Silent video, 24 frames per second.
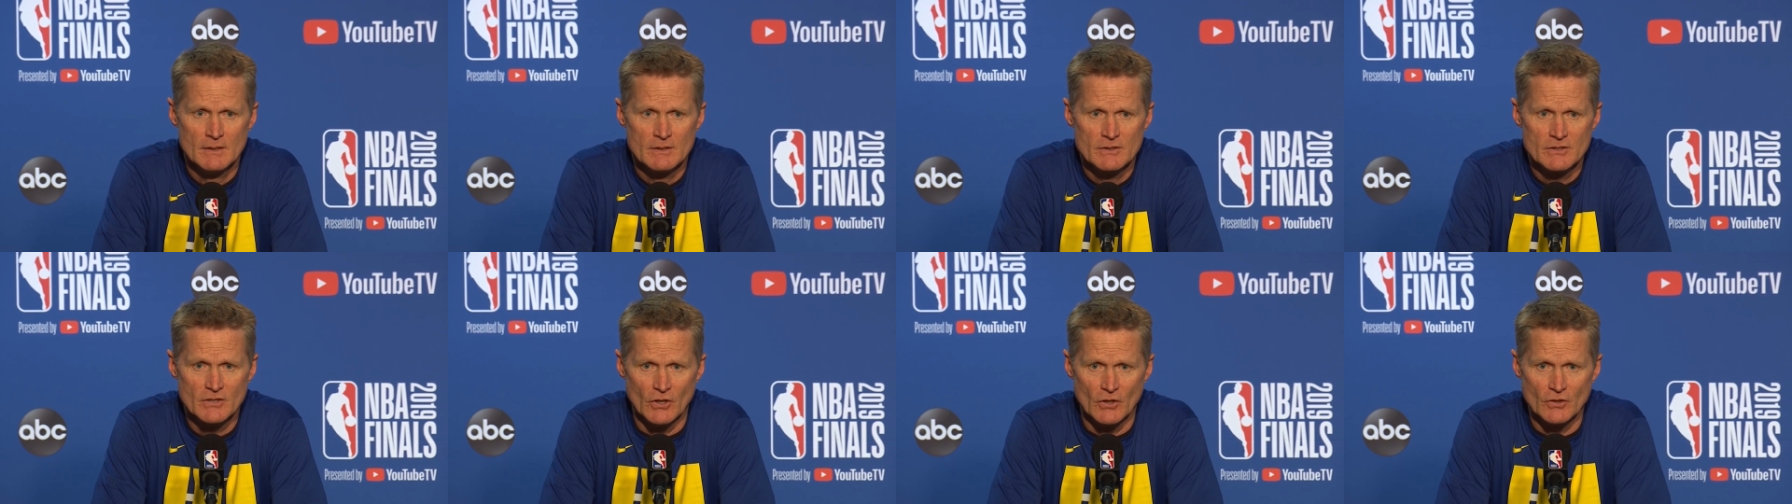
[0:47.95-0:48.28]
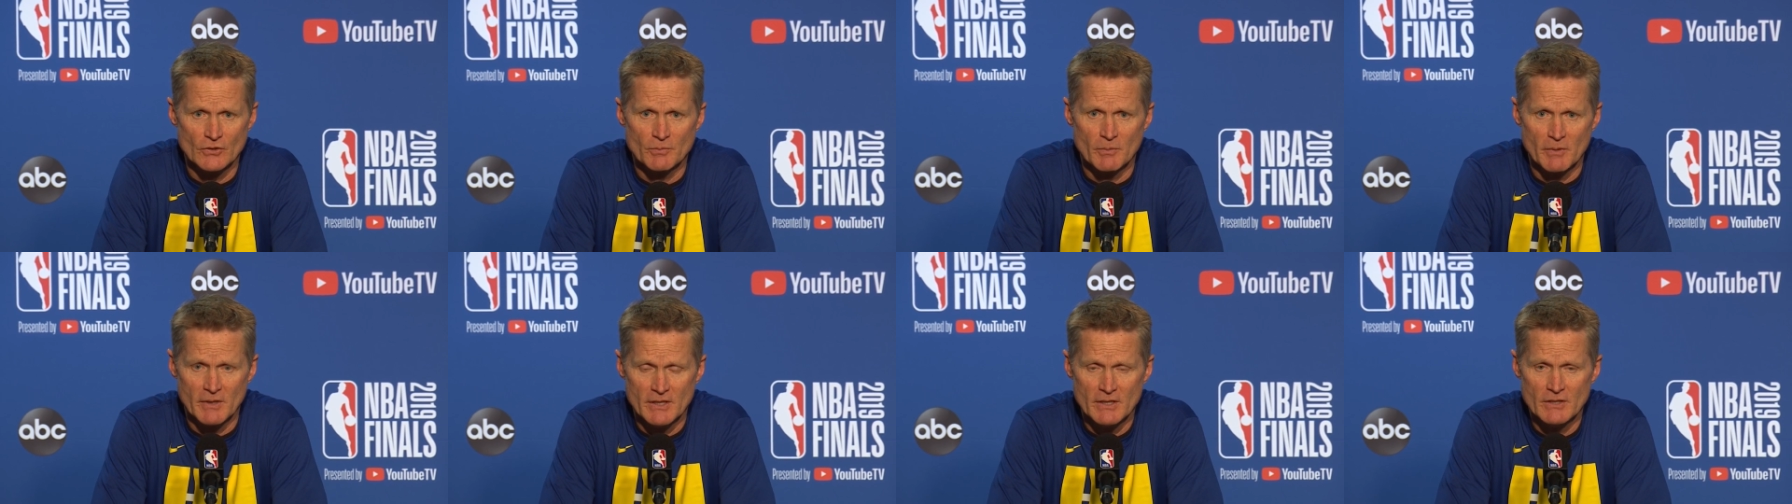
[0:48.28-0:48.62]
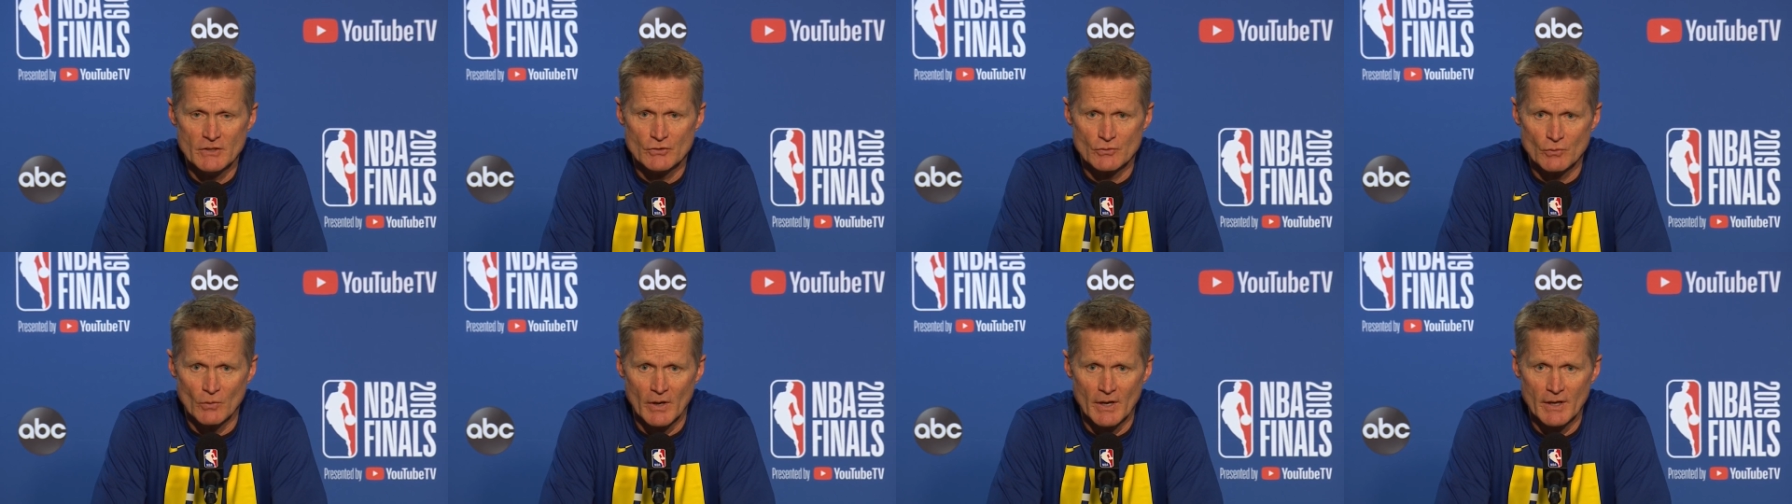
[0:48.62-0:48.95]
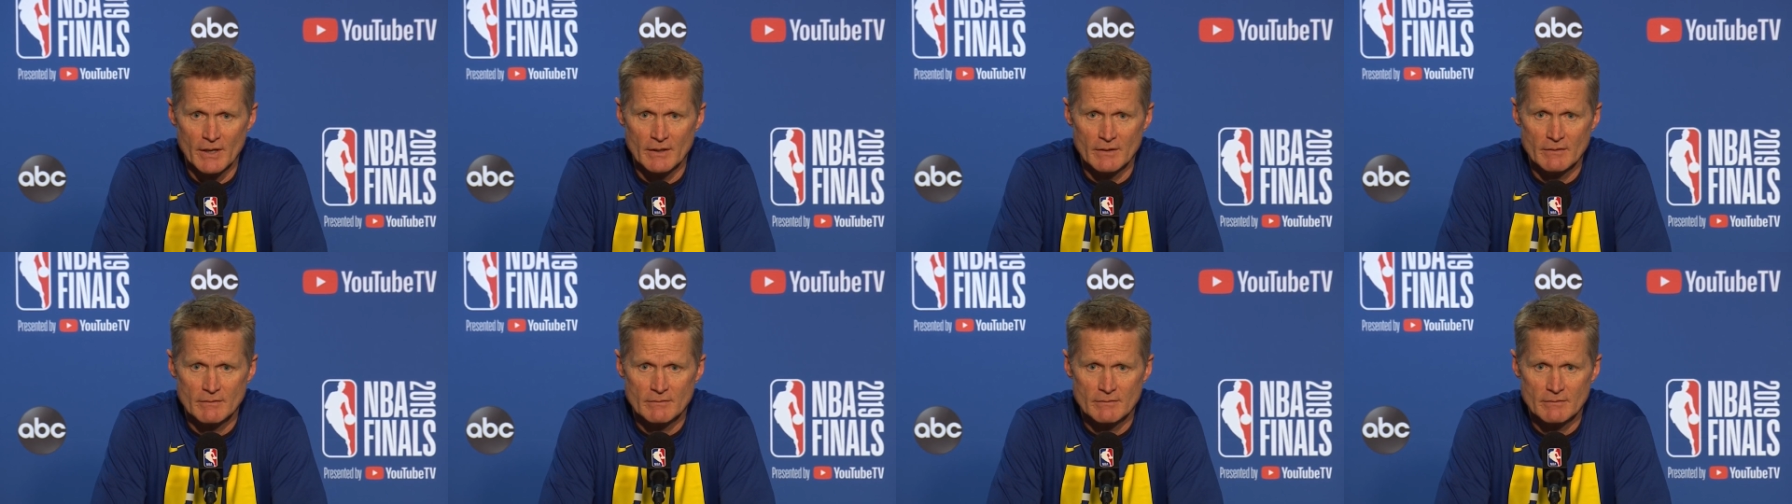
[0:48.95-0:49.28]
tells me he's
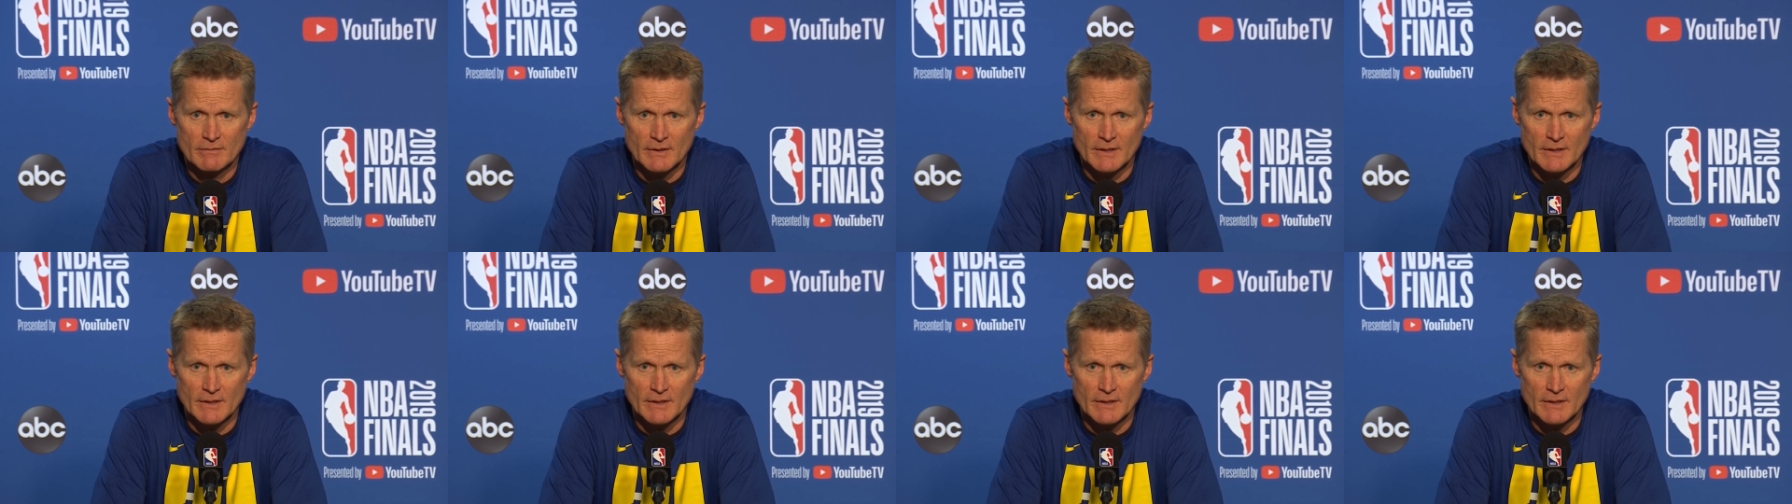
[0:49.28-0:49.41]
ready,